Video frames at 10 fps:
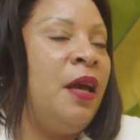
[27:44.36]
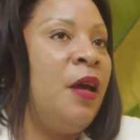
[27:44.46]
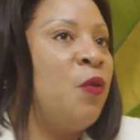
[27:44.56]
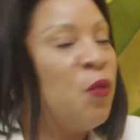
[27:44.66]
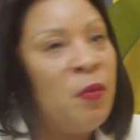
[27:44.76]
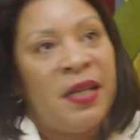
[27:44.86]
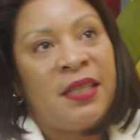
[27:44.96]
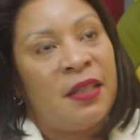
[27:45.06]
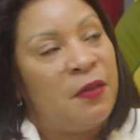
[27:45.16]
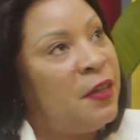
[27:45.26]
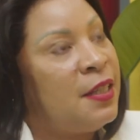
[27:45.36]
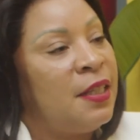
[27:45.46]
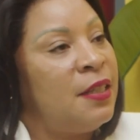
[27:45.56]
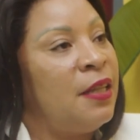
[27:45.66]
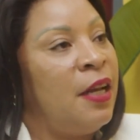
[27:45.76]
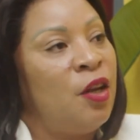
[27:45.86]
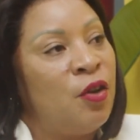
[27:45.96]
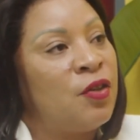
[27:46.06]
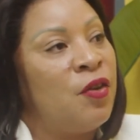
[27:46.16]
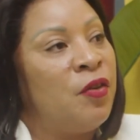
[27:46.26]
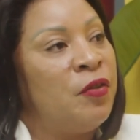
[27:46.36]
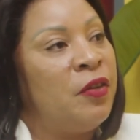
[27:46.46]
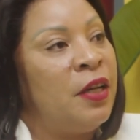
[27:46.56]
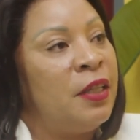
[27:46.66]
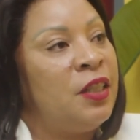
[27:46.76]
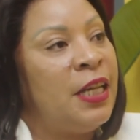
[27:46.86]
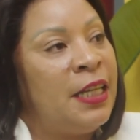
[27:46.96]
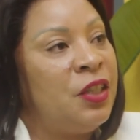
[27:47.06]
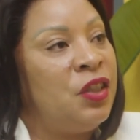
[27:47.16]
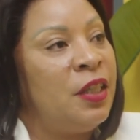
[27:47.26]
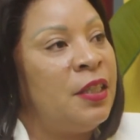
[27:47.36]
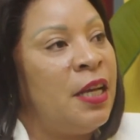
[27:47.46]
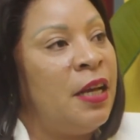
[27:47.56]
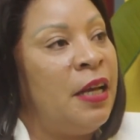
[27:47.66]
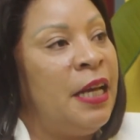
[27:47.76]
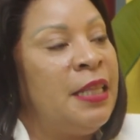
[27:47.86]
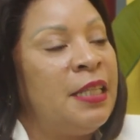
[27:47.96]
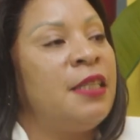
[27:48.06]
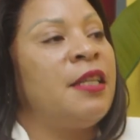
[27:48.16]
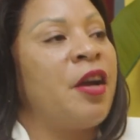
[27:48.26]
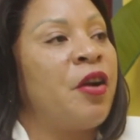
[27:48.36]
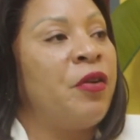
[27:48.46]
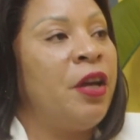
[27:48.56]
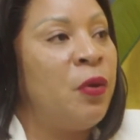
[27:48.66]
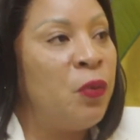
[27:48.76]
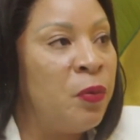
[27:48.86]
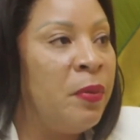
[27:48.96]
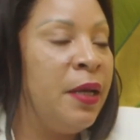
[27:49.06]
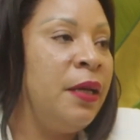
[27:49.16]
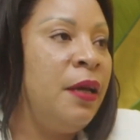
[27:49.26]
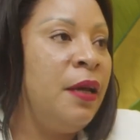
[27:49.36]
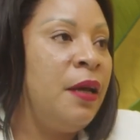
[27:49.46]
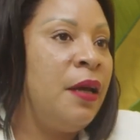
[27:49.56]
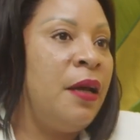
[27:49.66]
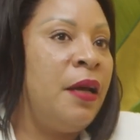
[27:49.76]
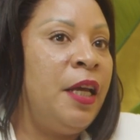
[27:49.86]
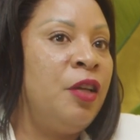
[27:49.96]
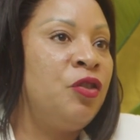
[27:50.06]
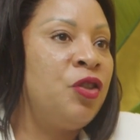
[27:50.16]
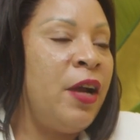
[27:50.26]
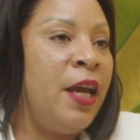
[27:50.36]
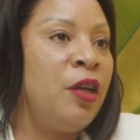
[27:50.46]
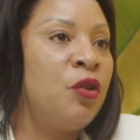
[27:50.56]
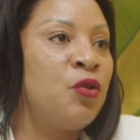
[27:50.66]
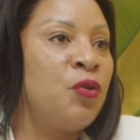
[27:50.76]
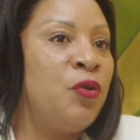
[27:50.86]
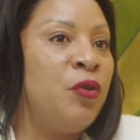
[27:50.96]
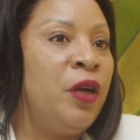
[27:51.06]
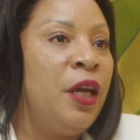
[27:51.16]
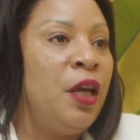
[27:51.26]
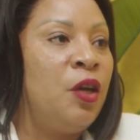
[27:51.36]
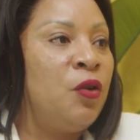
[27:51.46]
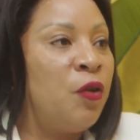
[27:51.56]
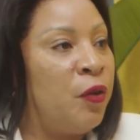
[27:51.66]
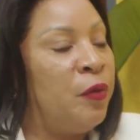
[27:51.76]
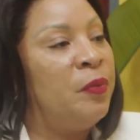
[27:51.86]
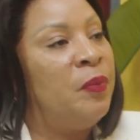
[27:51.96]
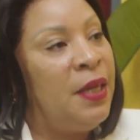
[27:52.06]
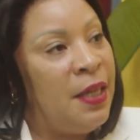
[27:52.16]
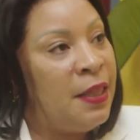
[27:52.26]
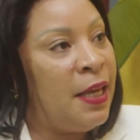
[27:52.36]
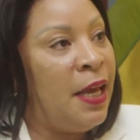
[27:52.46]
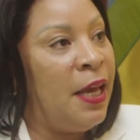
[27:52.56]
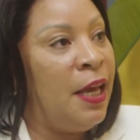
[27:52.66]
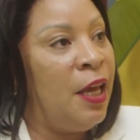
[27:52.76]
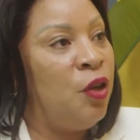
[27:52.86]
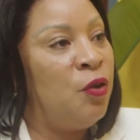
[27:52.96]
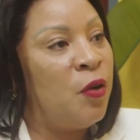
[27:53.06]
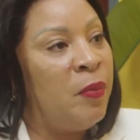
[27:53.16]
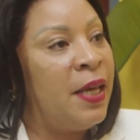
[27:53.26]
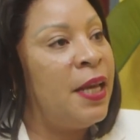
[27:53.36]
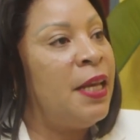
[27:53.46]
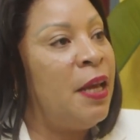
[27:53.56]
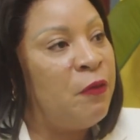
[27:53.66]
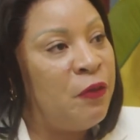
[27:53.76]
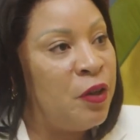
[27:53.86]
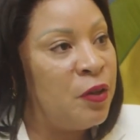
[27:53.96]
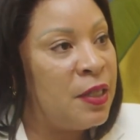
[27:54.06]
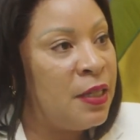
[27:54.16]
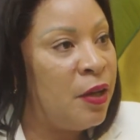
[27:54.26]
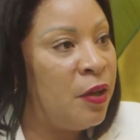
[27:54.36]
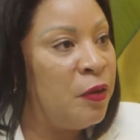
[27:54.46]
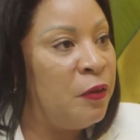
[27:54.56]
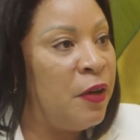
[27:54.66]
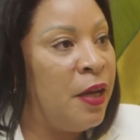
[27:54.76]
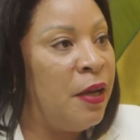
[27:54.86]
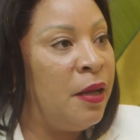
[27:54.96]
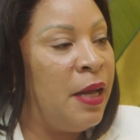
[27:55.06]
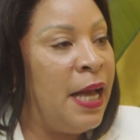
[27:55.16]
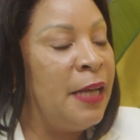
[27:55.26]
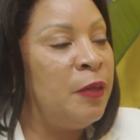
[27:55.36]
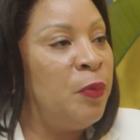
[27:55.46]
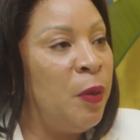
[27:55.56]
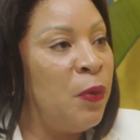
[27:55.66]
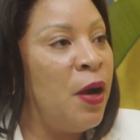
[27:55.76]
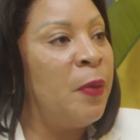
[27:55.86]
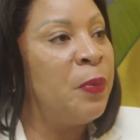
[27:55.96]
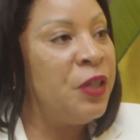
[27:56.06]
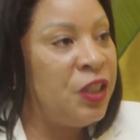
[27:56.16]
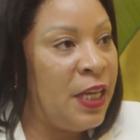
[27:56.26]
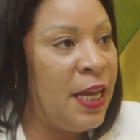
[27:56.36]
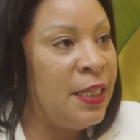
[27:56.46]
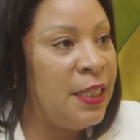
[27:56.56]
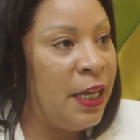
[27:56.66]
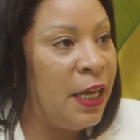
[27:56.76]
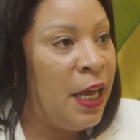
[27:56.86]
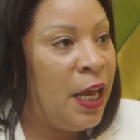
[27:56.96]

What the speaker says: a woman just faces a lot of challenges, and this is a career woman, in trying to, be there, make a name for yourself, and people appreciating,